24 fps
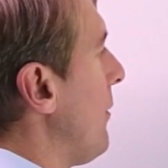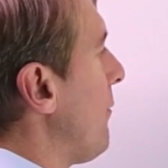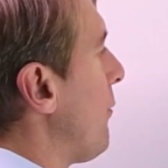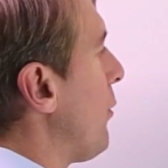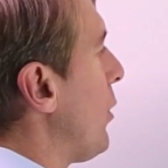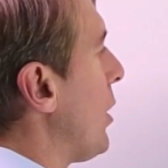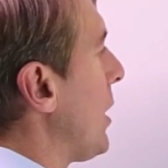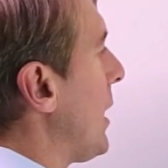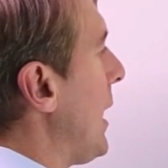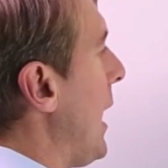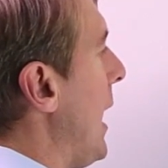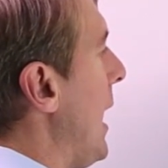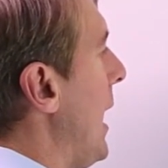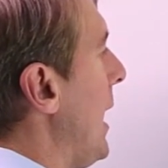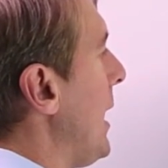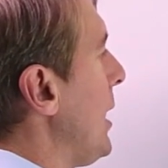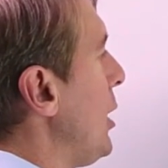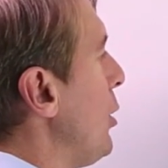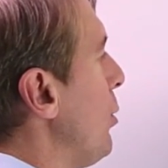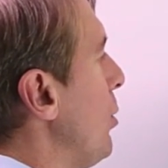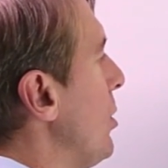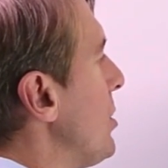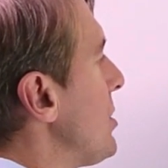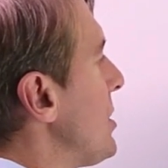for a guy,
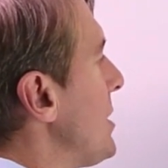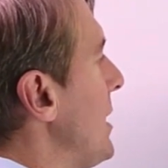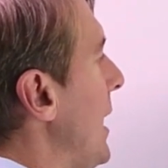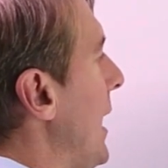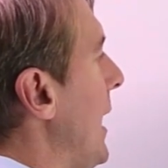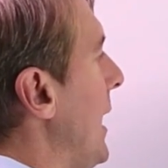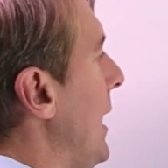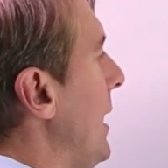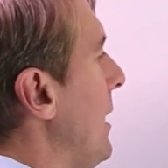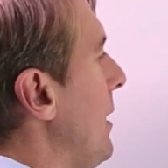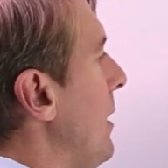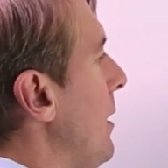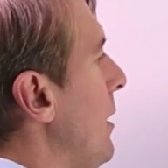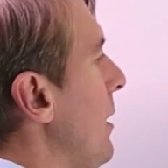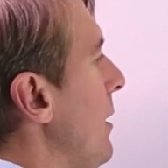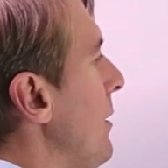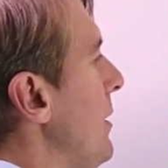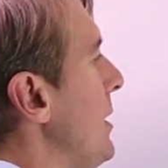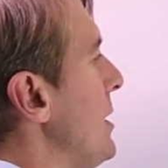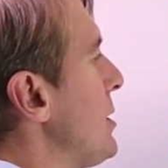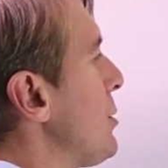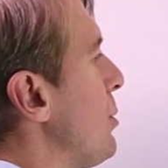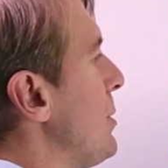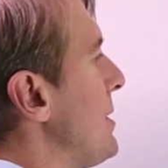you will say,
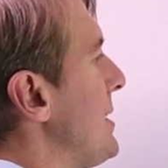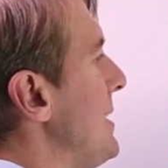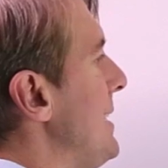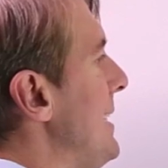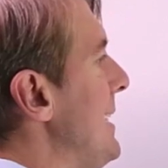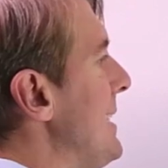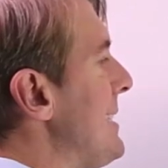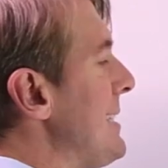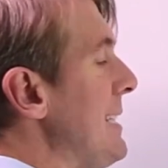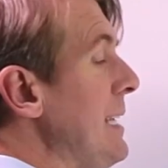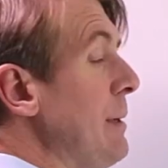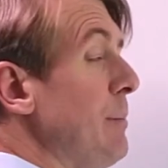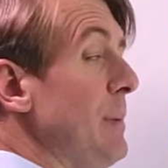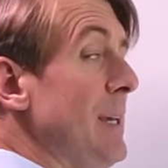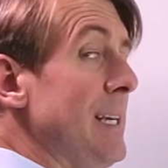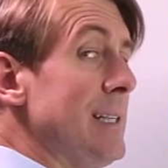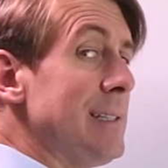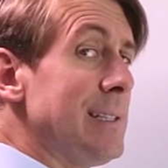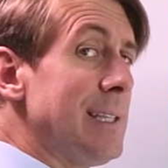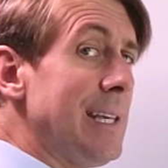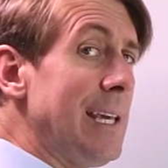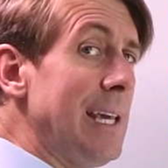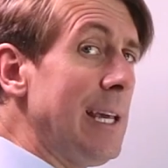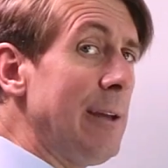this one's nisi
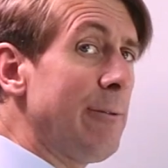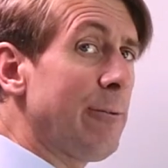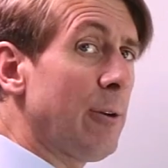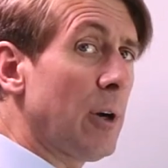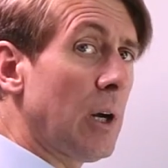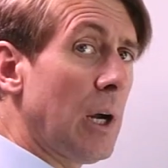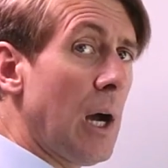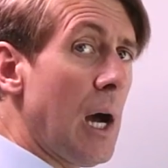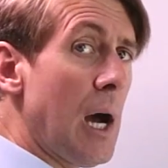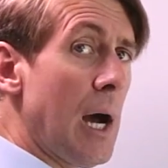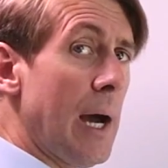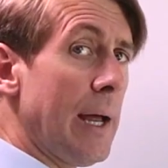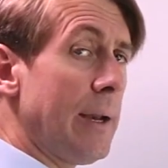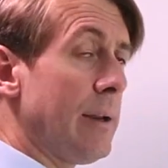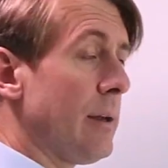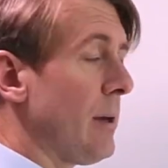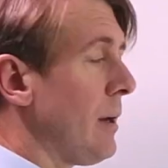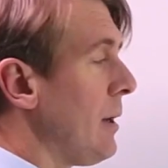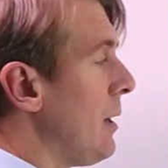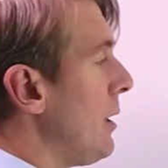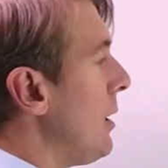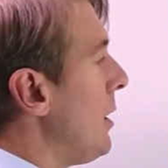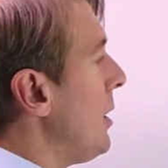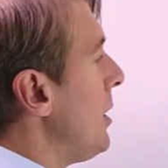means he forgot.
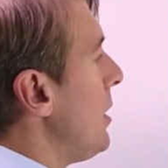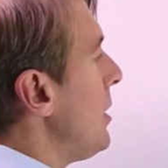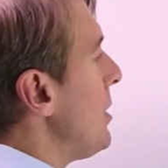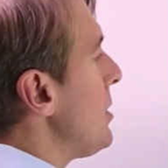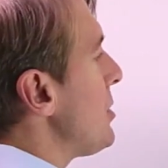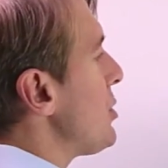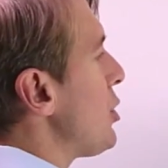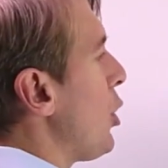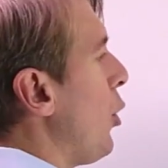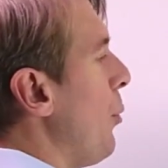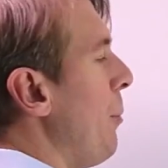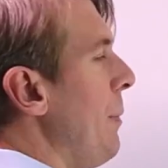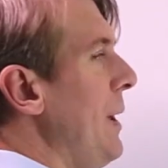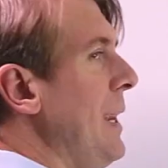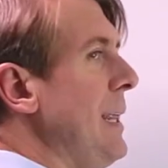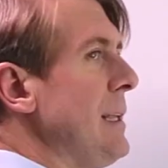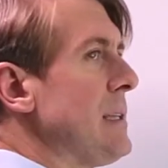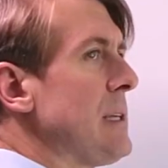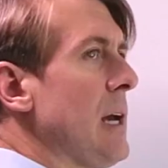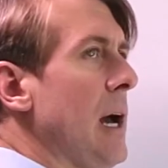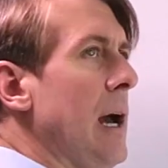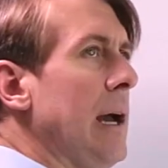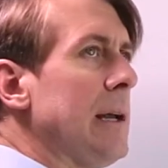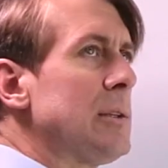So many
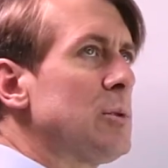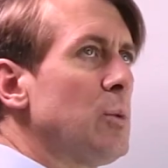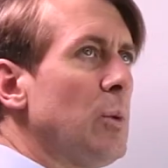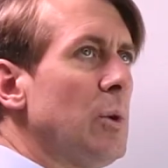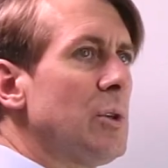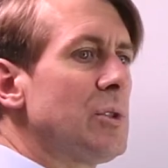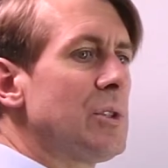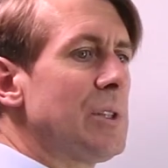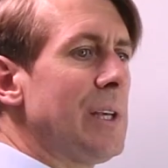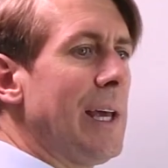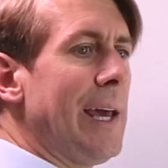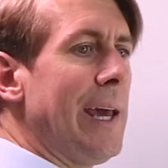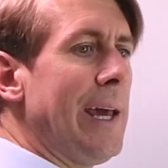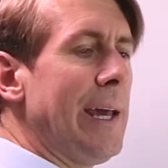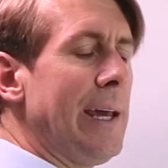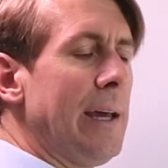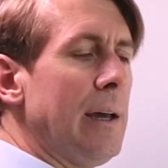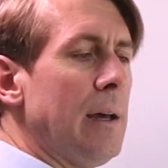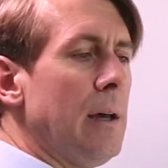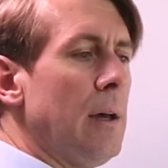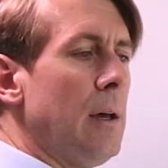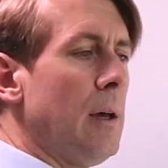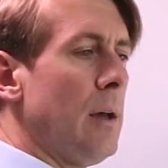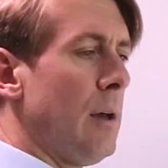times we'll
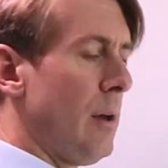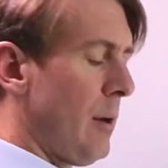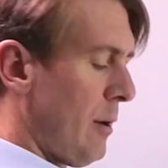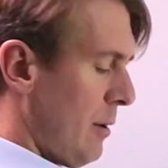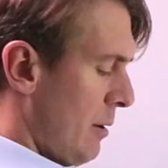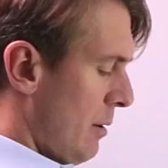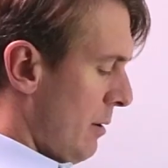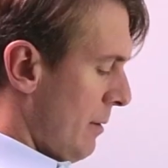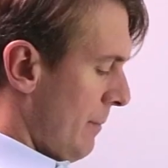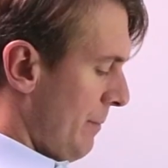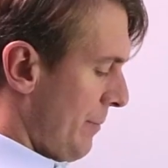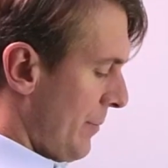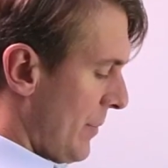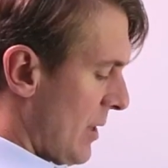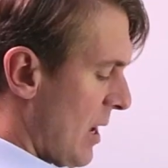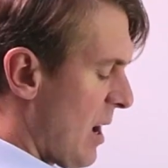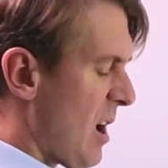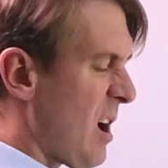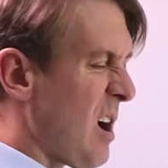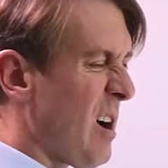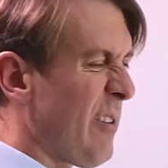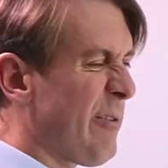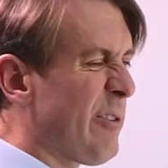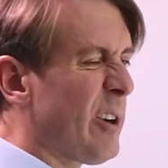say,
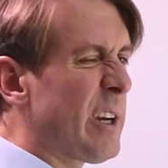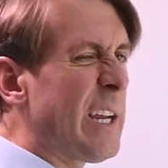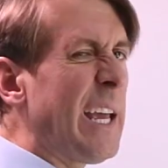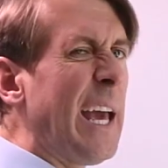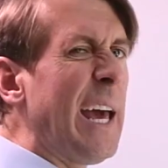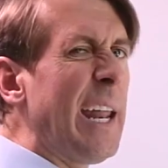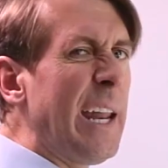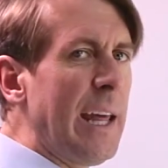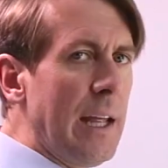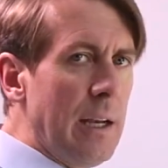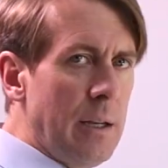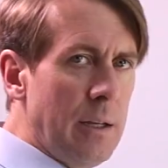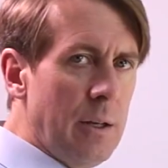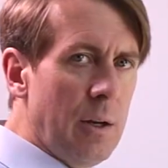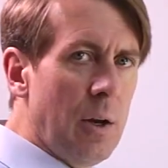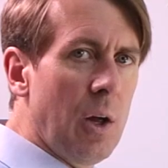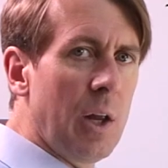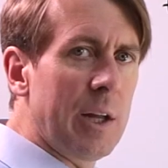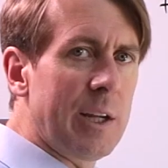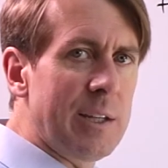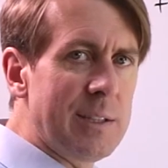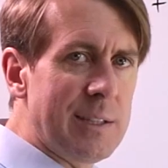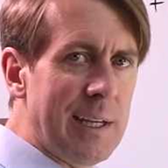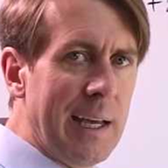forget it. You know,
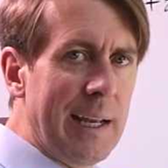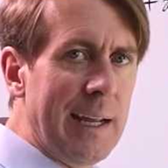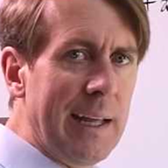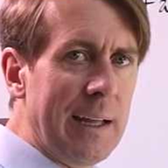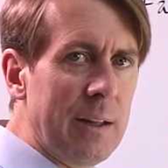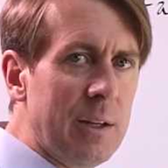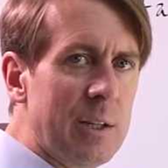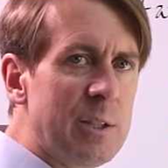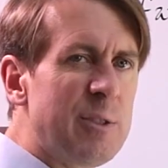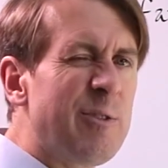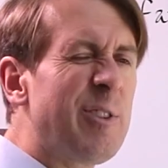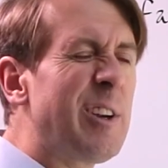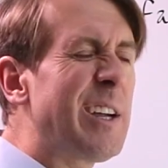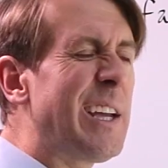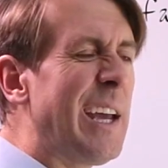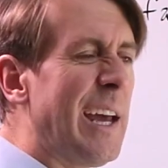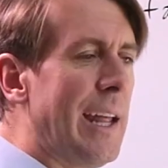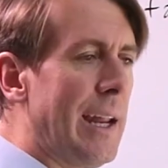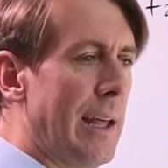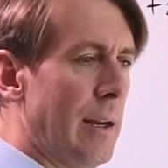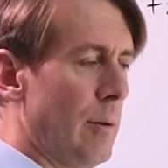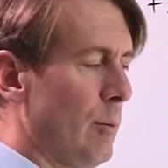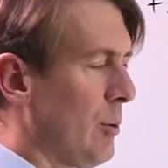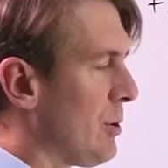like you say in English,
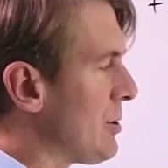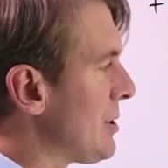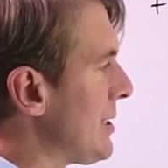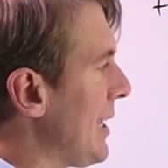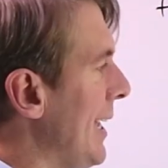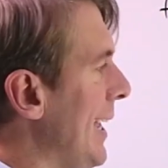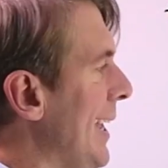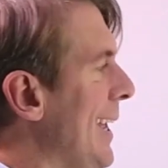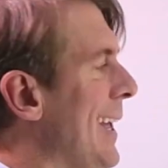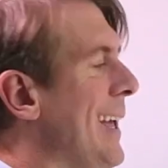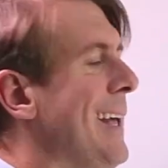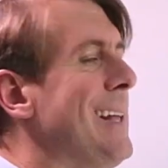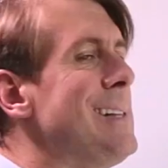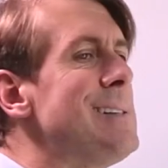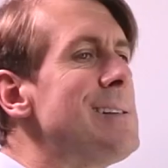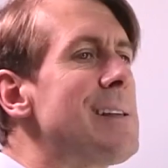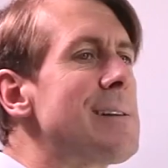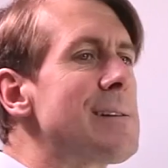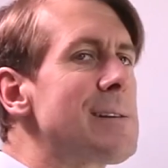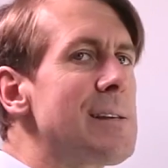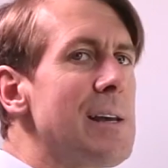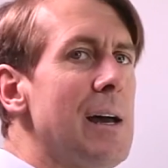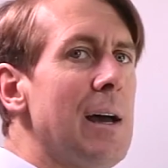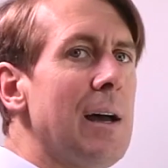forget it. We'll say,
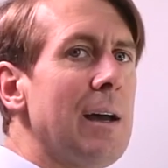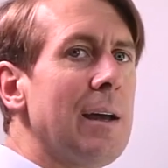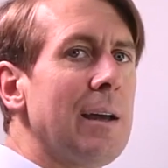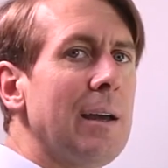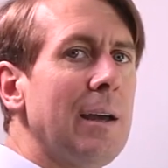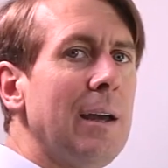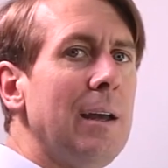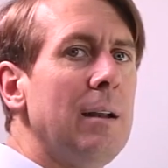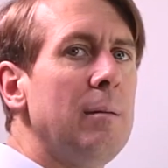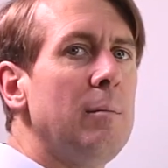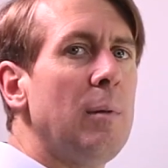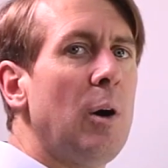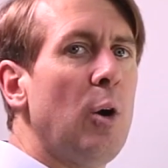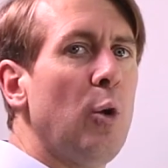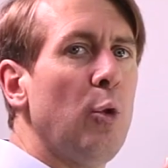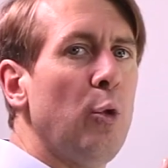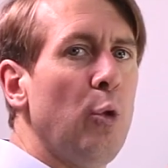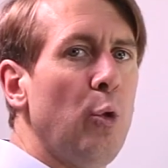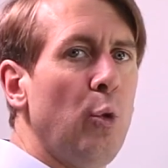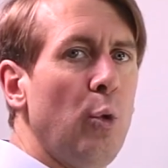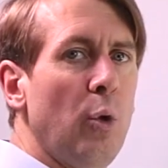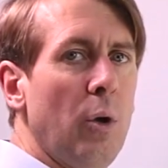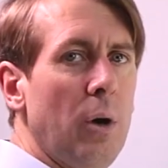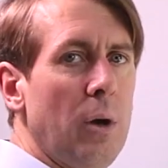insa
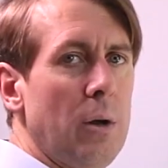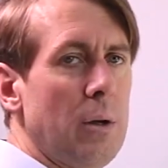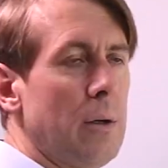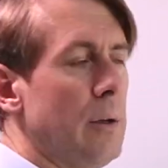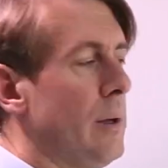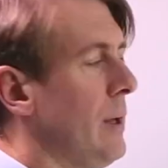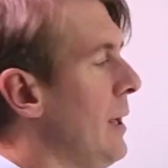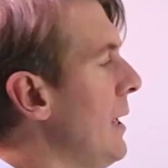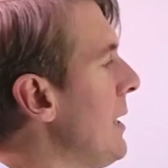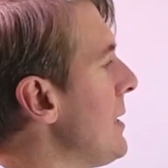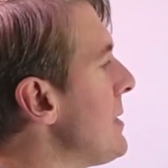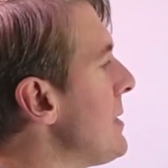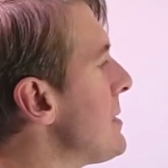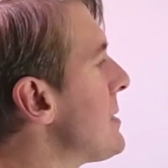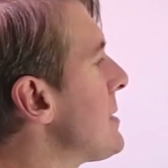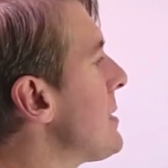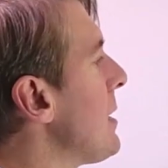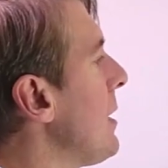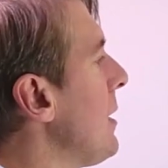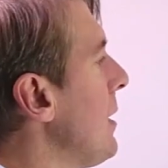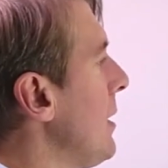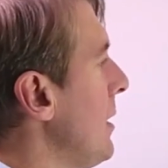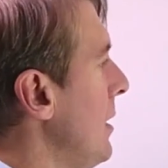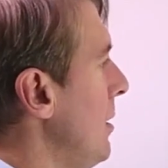al-mawdu'.
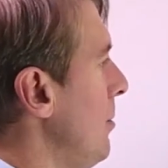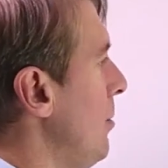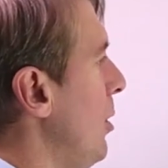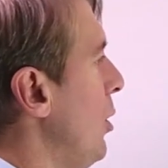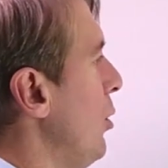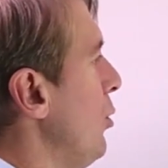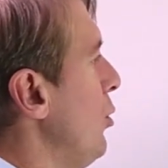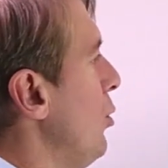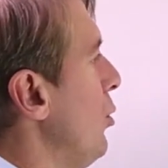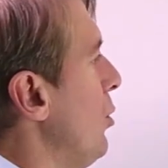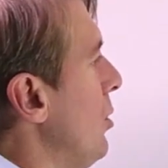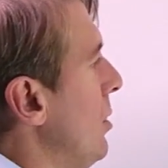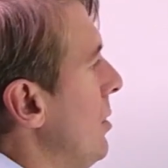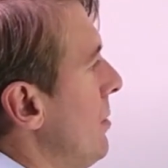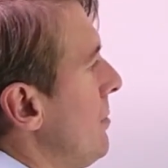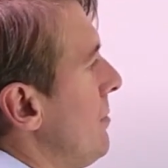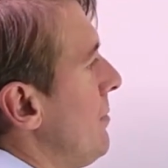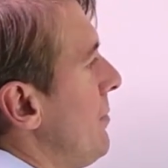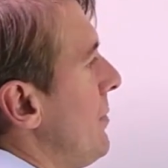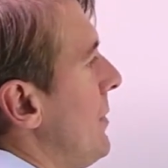Insa al-mawdu'.